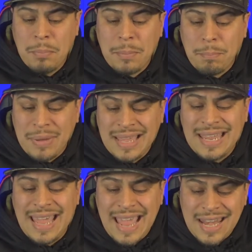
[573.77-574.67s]
But
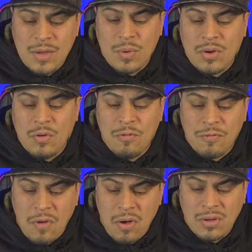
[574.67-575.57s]
pity anyone who
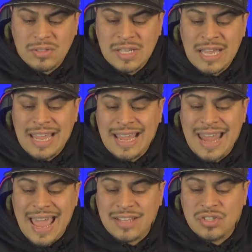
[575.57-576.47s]
falls and
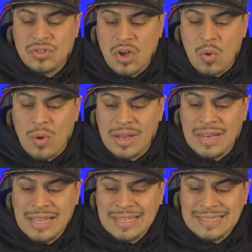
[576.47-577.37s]
has no
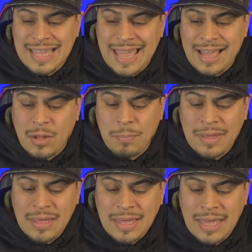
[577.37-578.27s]
one to help
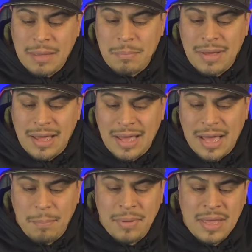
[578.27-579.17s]
him
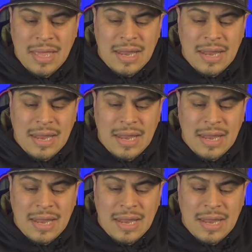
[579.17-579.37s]
up."